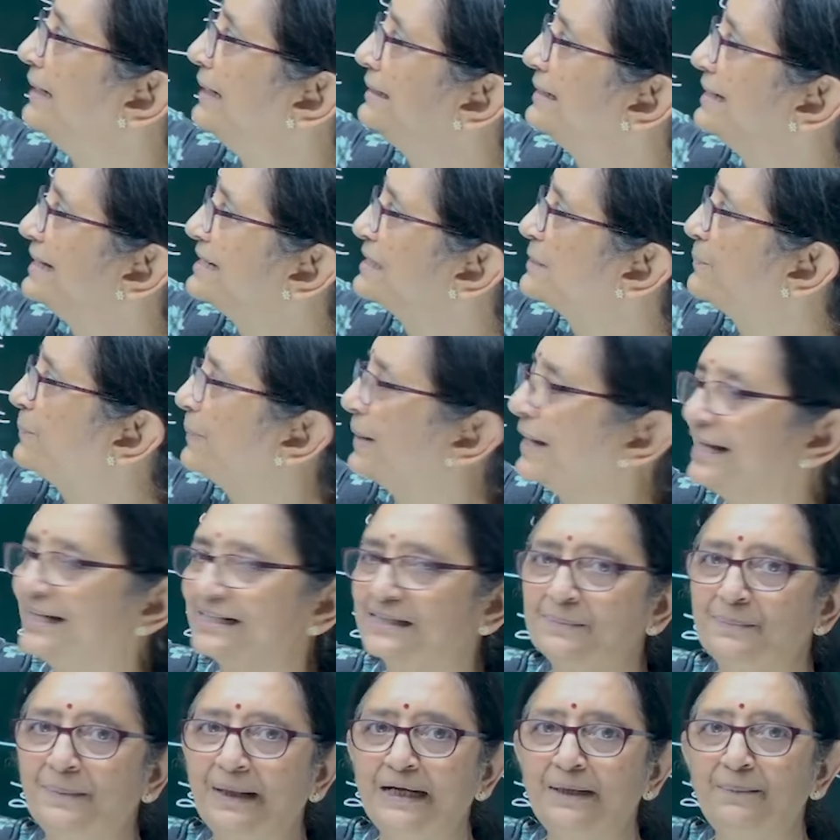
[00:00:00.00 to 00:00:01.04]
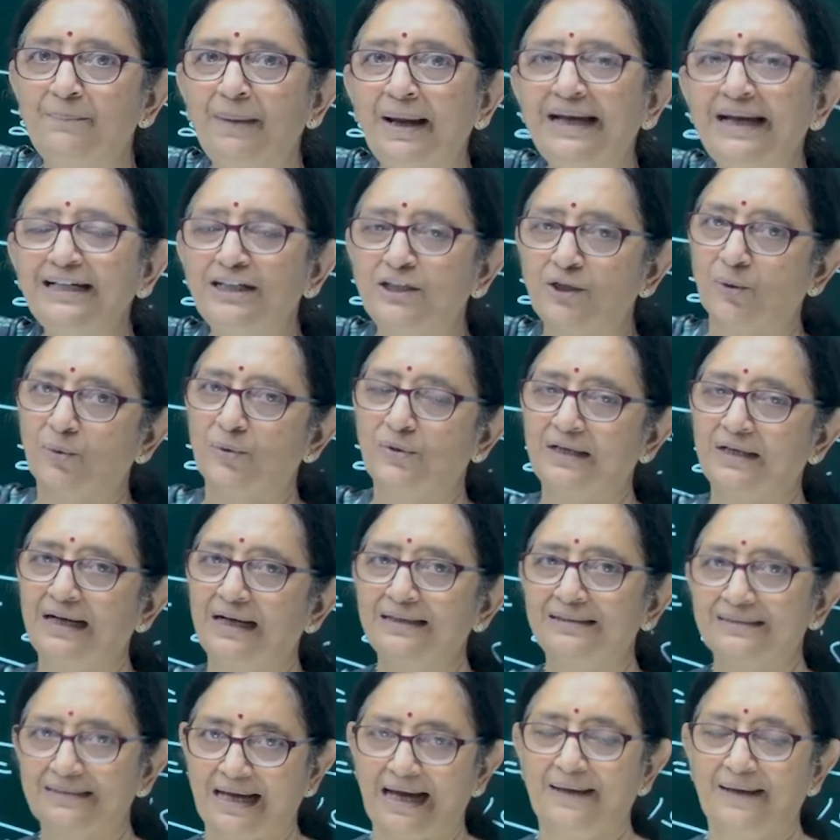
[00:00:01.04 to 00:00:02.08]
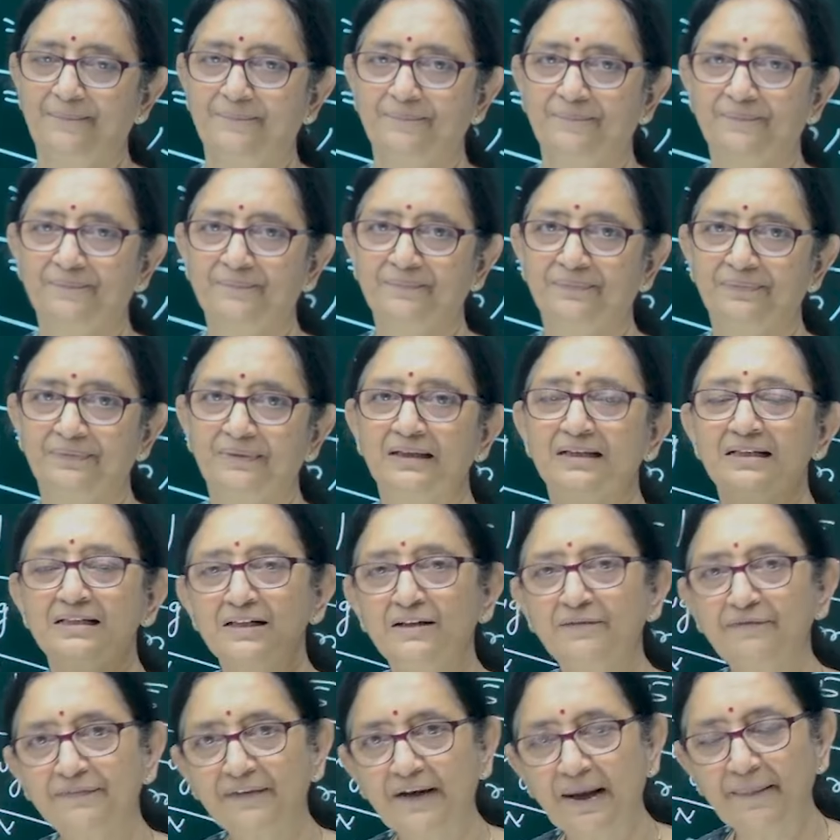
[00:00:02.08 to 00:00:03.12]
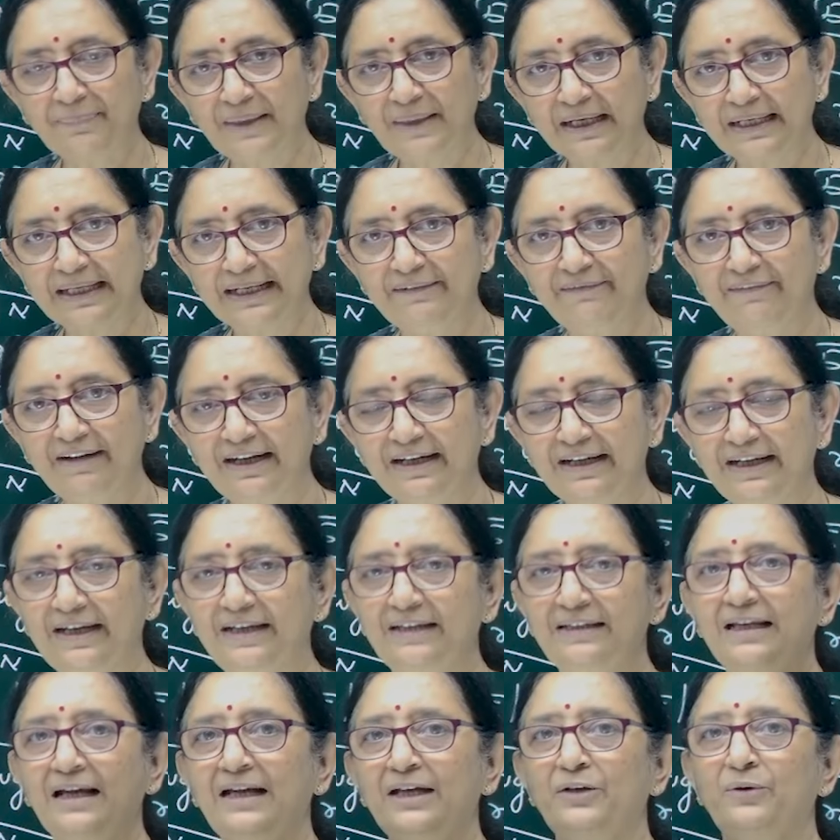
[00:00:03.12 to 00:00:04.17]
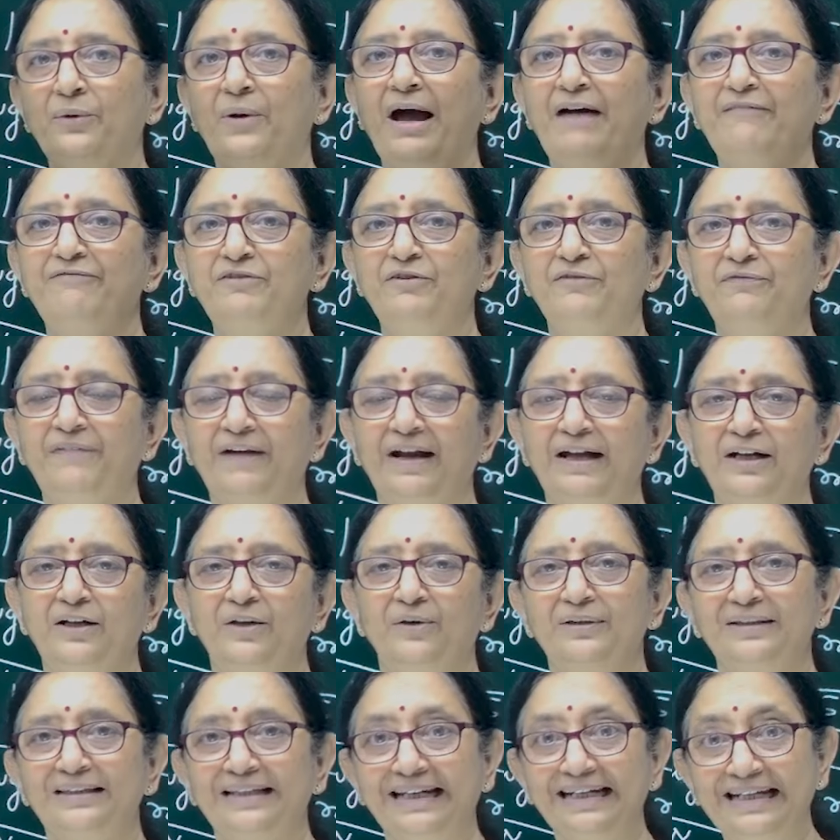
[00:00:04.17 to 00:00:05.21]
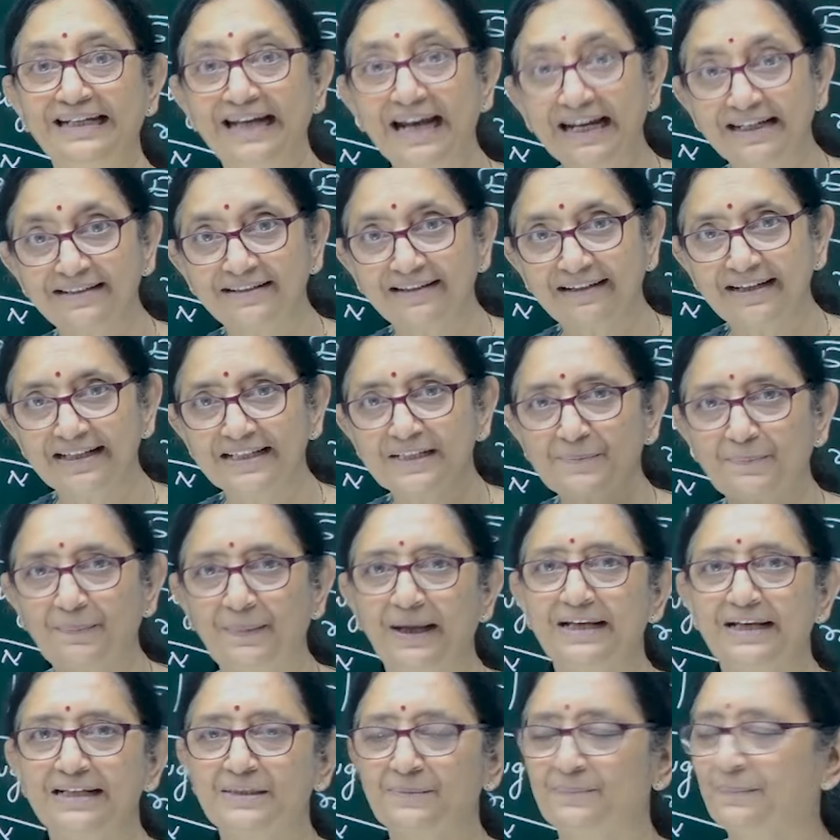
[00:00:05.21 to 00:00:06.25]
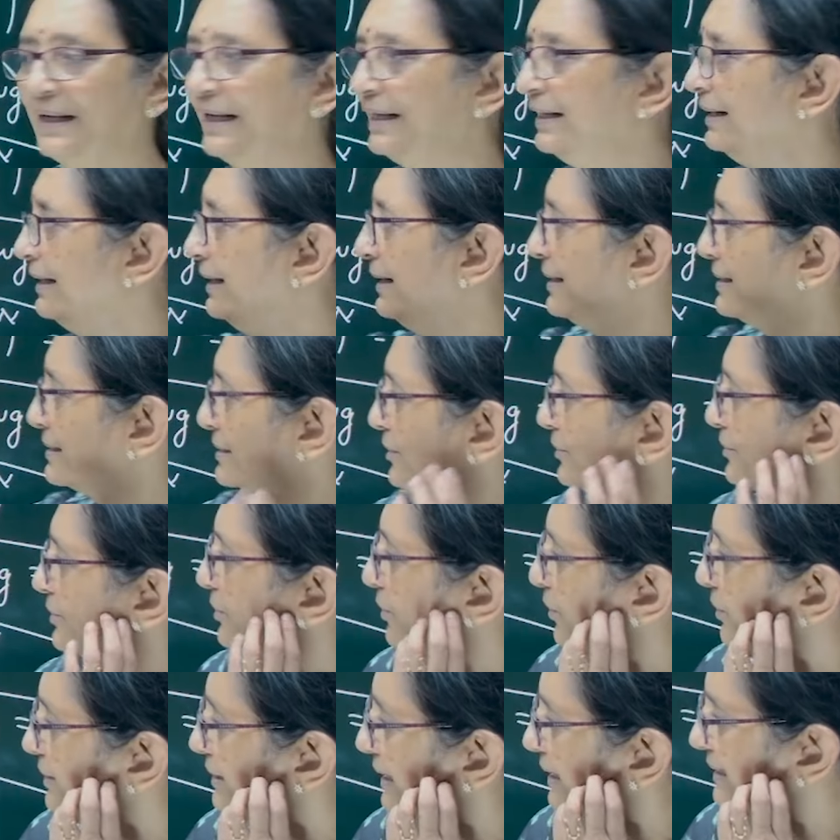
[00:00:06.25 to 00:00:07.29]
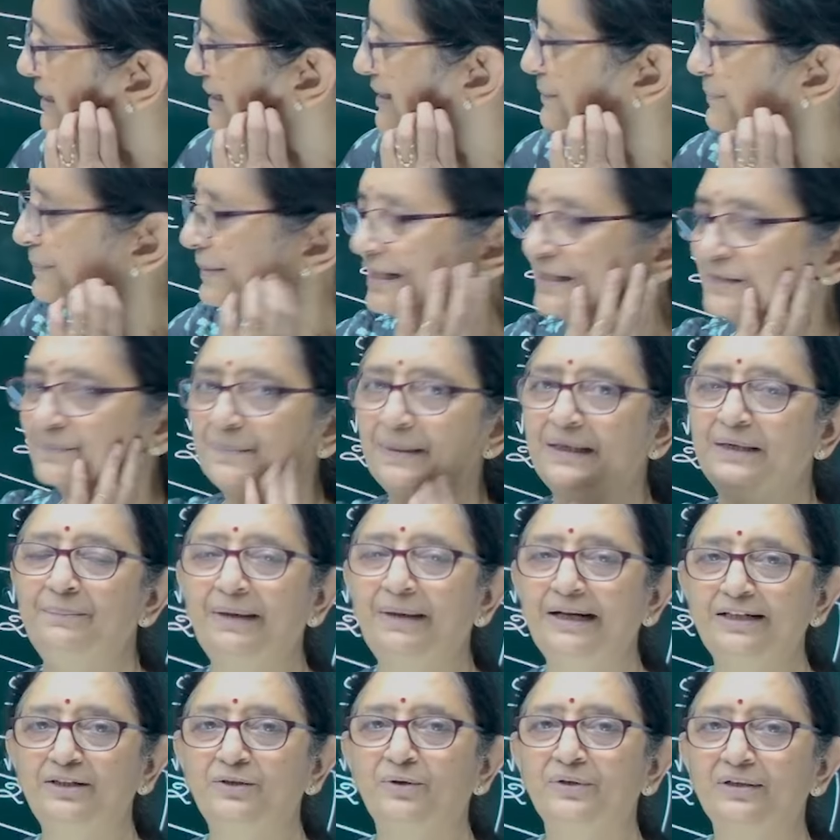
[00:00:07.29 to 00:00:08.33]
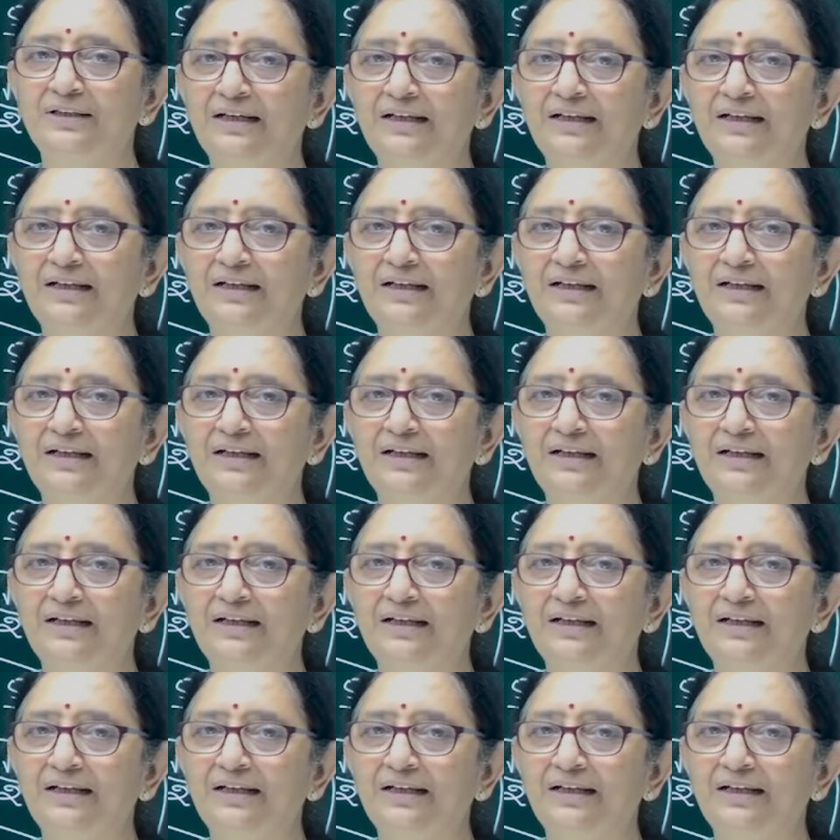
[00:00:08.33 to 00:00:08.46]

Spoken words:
displacement by total time. So from the given data, you have to find out the net displacement. So total displacement by total